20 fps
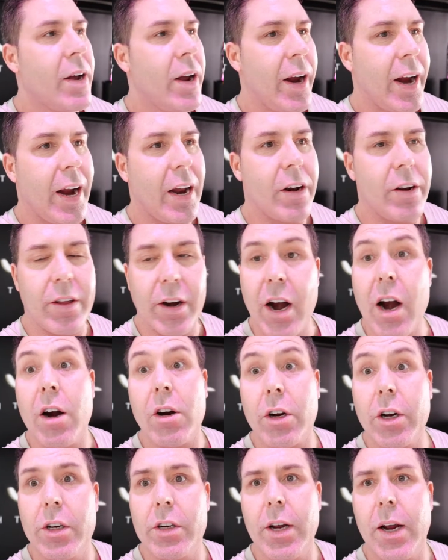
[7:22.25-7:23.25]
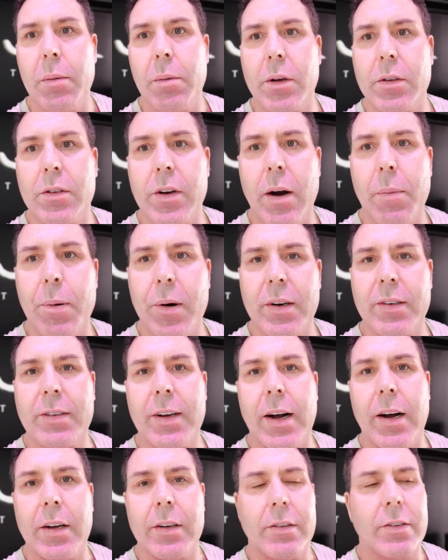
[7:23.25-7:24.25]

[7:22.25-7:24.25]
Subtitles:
and there are good tables. They're pretty solid.